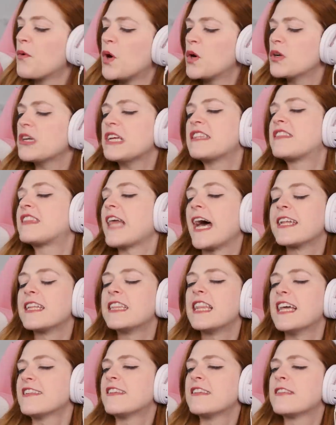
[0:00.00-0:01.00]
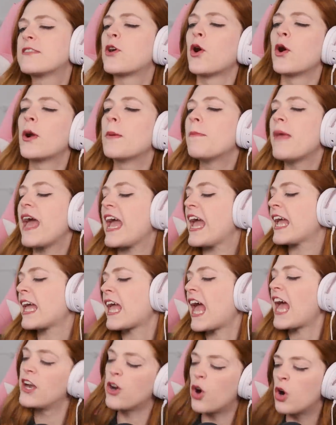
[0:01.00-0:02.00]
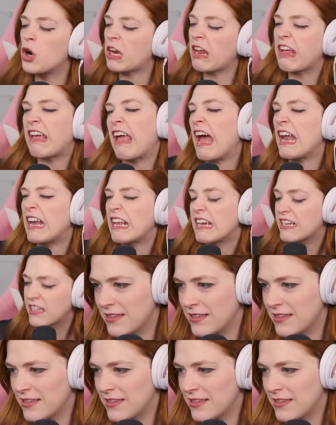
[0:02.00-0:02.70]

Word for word: I won't eat that unless it's gourmet and organic.